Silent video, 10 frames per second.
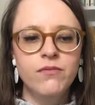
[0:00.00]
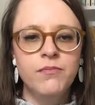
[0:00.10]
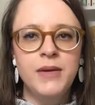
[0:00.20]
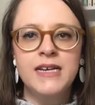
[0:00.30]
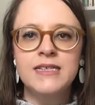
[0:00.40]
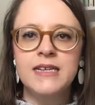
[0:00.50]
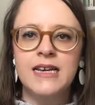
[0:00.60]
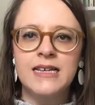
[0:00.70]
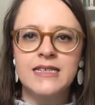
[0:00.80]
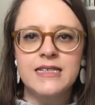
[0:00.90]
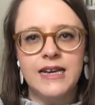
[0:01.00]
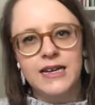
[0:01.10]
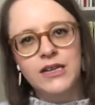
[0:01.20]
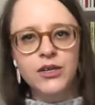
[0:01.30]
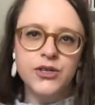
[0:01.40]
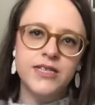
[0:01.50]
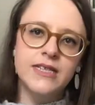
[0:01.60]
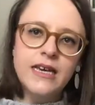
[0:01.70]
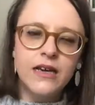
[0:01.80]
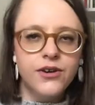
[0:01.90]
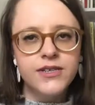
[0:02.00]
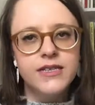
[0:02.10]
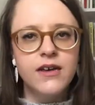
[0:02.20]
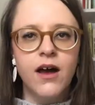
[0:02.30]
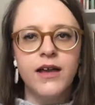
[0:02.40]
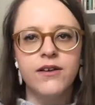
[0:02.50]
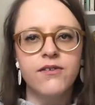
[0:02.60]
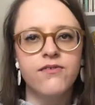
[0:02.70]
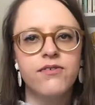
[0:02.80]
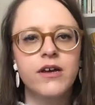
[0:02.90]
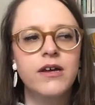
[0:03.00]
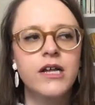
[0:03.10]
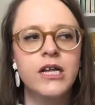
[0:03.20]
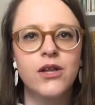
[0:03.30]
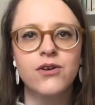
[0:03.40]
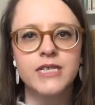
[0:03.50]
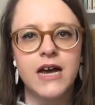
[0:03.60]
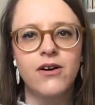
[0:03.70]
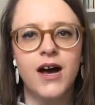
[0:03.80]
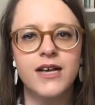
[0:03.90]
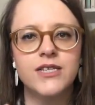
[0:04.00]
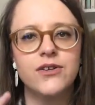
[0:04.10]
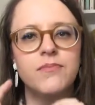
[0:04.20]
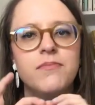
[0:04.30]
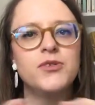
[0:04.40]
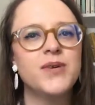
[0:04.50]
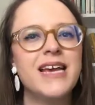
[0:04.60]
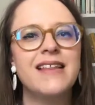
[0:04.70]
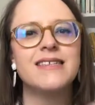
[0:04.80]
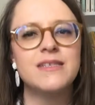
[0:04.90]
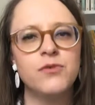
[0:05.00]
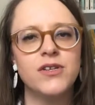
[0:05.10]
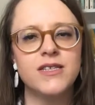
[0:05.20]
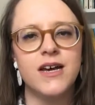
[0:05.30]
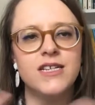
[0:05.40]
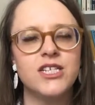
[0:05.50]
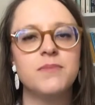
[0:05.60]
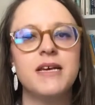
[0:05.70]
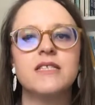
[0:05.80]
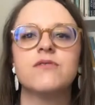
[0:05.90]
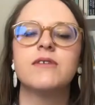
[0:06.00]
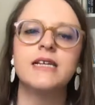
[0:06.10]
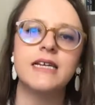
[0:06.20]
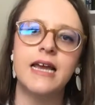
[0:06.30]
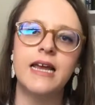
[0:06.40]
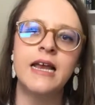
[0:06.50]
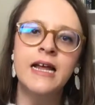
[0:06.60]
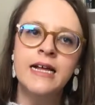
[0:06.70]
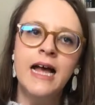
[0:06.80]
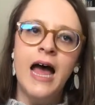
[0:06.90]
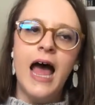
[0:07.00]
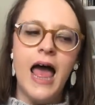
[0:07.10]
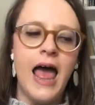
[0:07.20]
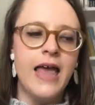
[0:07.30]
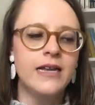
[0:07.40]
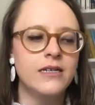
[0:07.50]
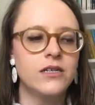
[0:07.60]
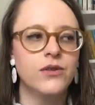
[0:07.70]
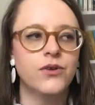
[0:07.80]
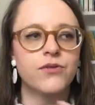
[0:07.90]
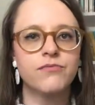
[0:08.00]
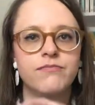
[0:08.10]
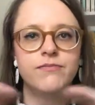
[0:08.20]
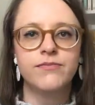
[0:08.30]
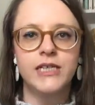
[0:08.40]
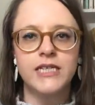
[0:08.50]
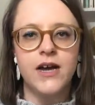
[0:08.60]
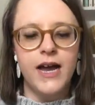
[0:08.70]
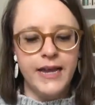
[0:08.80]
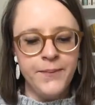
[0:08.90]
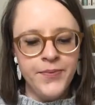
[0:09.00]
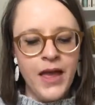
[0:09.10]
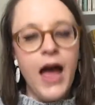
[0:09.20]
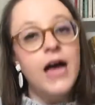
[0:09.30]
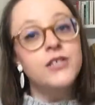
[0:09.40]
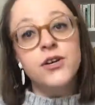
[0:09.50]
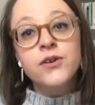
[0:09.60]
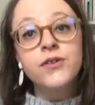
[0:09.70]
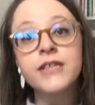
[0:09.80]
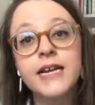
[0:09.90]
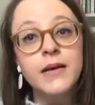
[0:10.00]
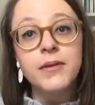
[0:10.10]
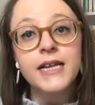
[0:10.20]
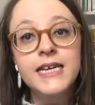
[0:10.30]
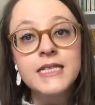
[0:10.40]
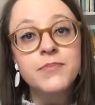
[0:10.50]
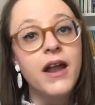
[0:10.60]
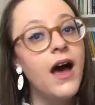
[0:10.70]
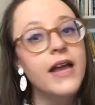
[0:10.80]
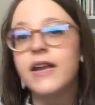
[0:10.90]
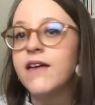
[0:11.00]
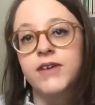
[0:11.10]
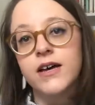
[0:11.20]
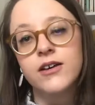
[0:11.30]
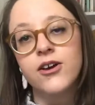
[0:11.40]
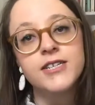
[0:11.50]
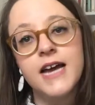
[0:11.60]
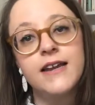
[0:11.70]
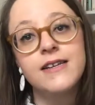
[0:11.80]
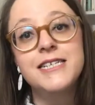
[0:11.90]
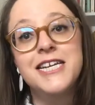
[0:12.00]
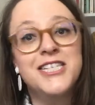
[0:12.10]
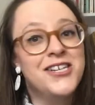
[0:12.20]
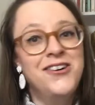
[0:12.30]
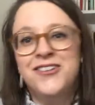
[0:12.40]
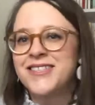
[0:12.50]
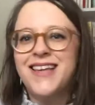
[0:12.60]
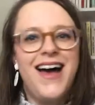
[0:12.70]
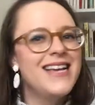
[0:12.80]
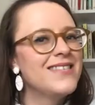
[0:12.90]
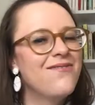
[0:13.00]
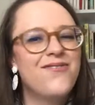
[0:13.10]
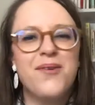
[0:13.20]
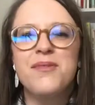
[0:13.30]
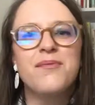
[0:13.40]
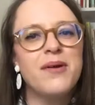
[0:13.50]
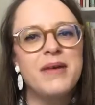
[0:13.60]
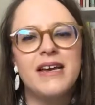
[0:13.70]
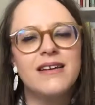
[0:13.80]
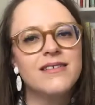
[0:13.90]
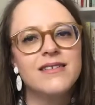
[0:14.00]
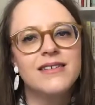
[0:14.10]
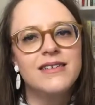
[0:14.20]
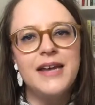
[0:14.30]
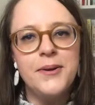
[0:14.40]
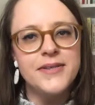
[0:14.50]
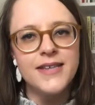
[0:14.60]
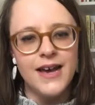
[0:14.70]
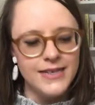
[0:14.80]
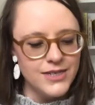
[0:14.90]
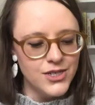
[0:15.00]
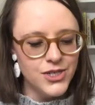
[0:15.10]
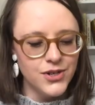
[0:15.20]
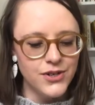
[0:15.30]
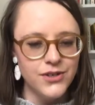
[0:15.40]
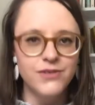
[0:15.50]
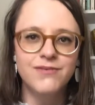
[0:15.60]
because it is like a loosey goosey kind of long tail cast on. Doing it in the smaller size just makes it really neat and look really tidy. Don't call the knitting police, but I never go down an additional size from the ribbing needle size to